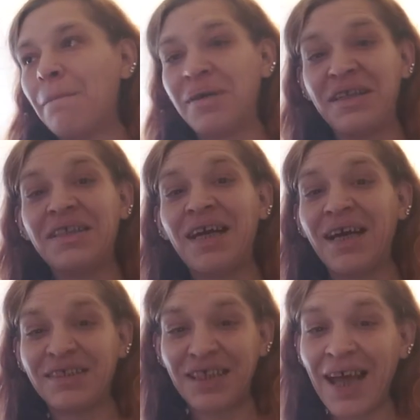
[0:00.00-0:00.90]
But
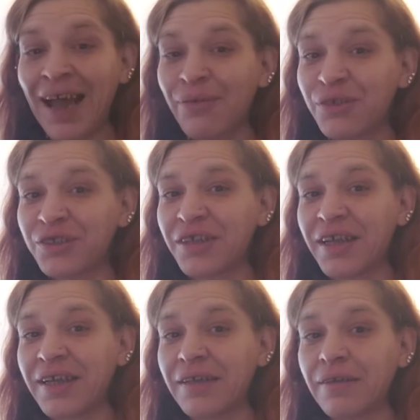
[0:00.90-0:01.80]
yes, I was
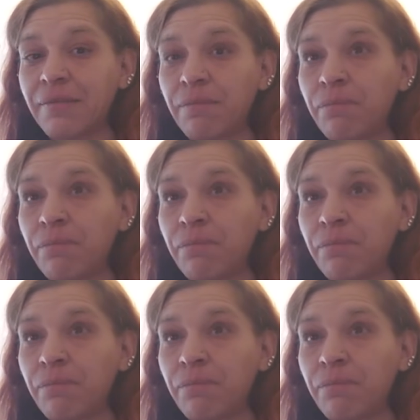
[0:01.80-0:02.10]
like